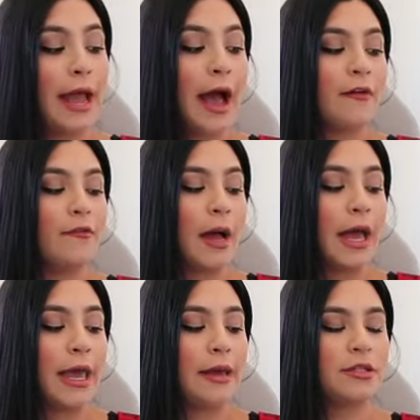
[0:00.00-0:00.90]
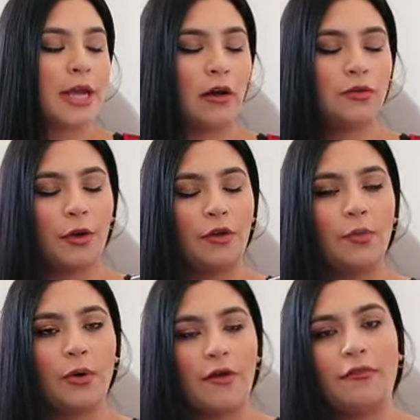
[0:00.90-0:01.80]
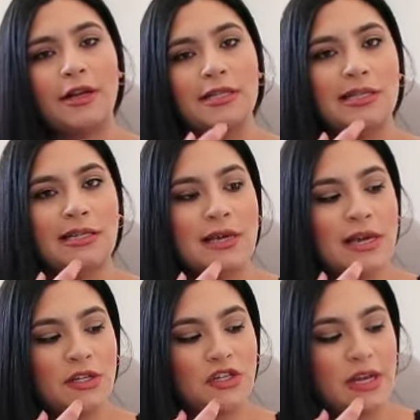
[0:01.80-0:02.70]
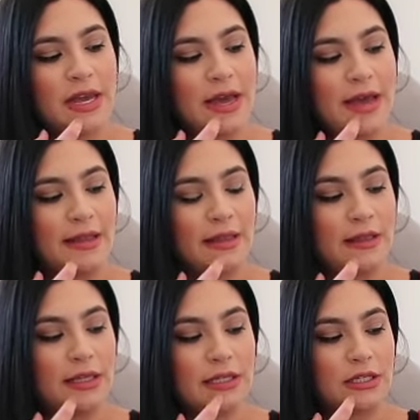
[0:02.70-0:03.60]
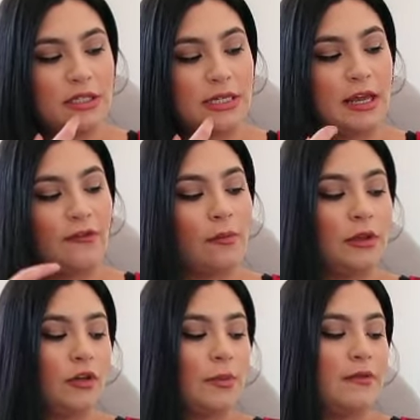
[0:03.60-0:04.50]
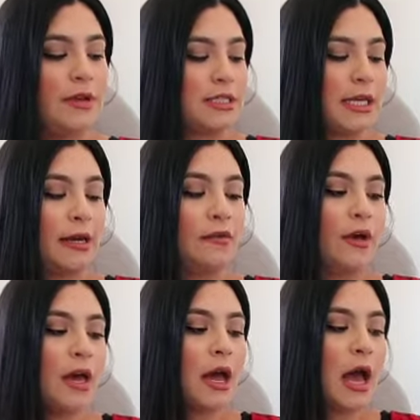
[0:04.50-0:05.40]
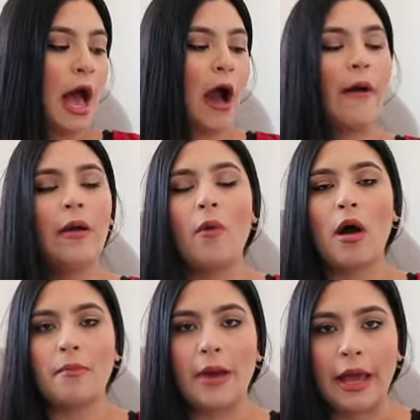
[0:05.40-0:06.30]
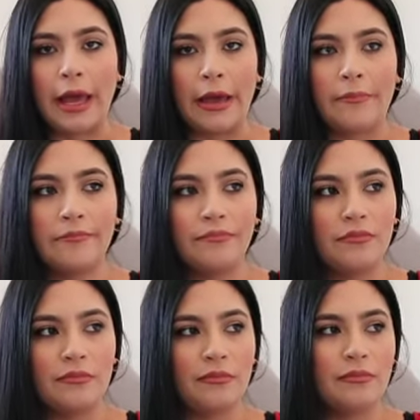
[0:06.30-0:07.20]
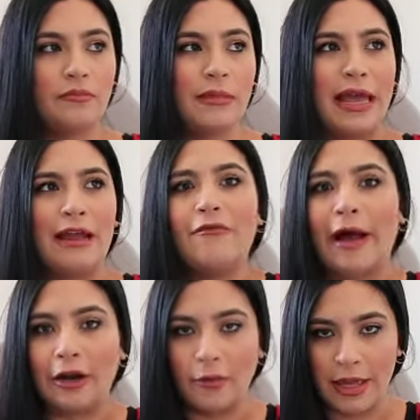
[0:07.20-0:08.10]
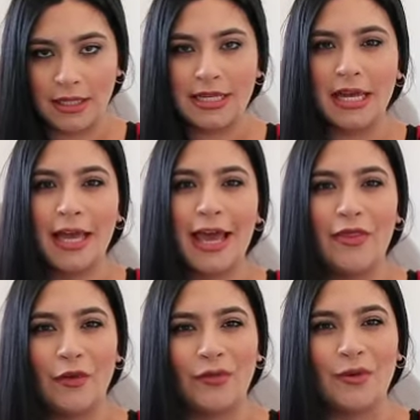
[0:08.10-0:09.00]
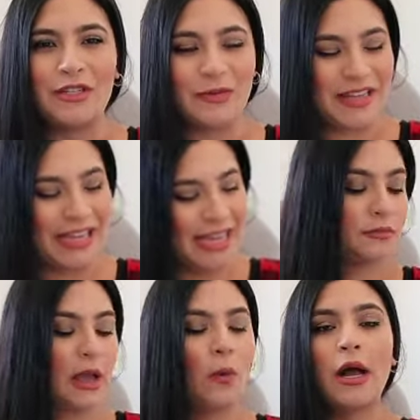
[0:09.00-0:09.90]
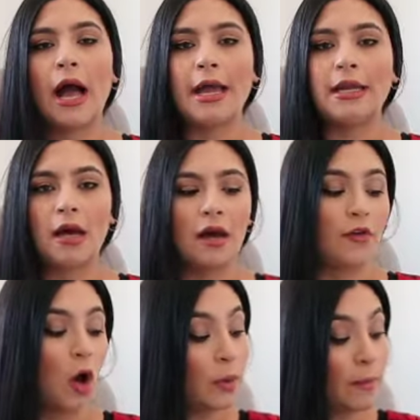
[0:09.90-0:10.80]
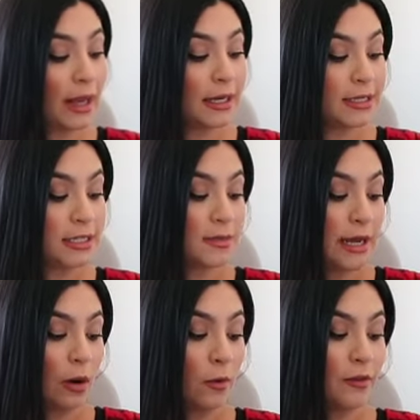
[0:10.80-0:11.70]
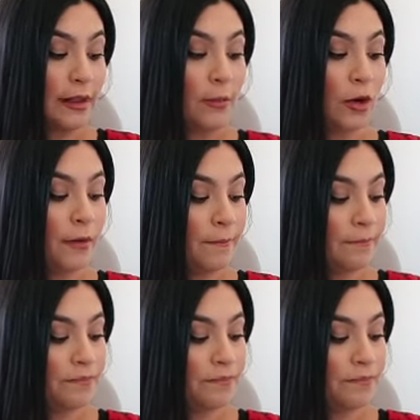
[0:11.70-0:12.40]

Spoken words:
I have my childbirth preference sheet, and this is just to give them a little bit of insight of how I want my environment and the room to be, and kind of coping mechanisms I want with labor.